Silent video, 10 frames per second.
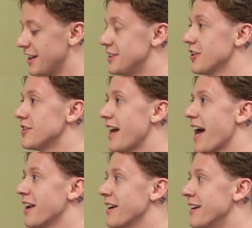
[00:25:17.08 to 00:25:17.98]
Is your
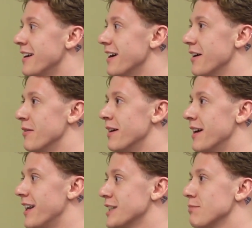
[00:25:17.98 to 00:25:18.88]
dad a, a,
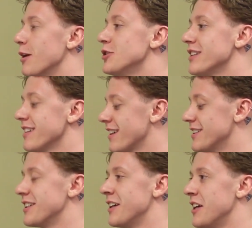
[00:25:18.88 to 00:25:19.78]
an explosion?
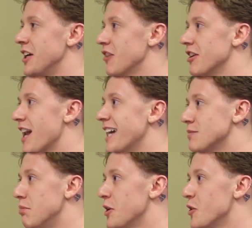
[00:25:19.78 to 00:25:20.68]
Because you're a
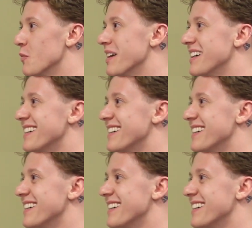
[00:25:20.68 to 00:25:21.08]
nice boom.